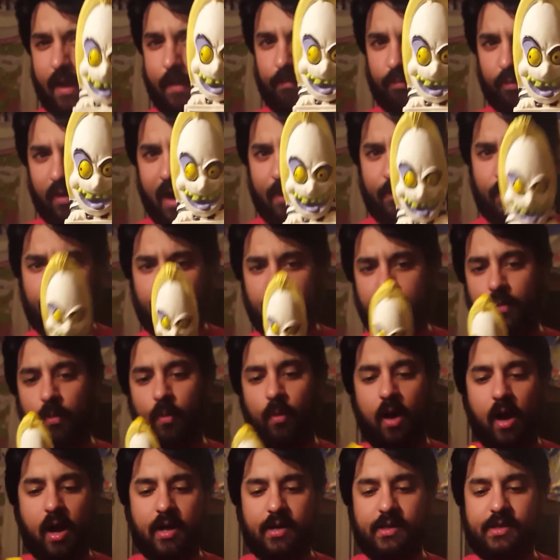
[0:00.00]
it probably
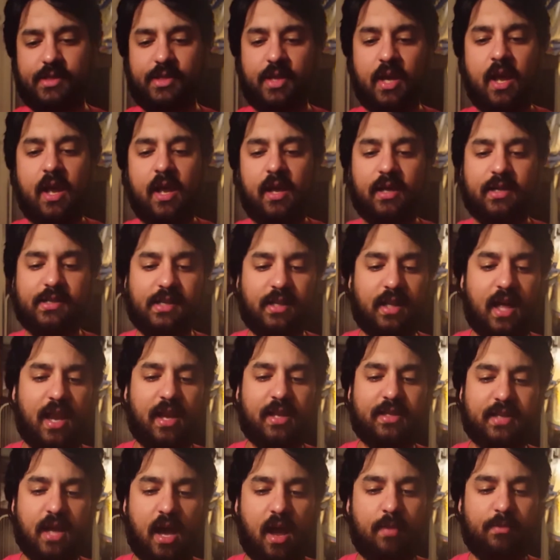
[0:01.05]
was, because a lot
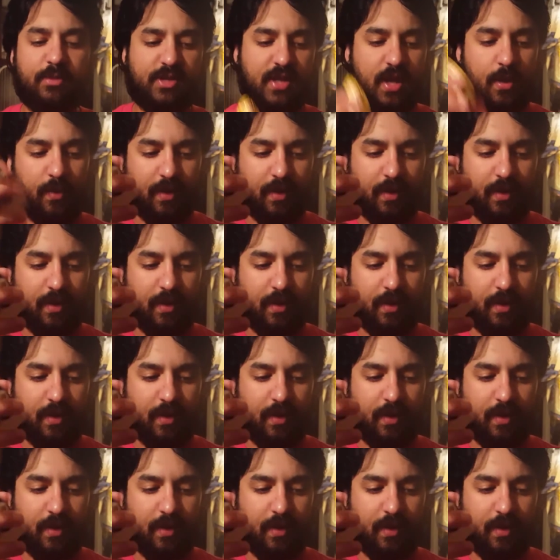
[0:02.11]
of times they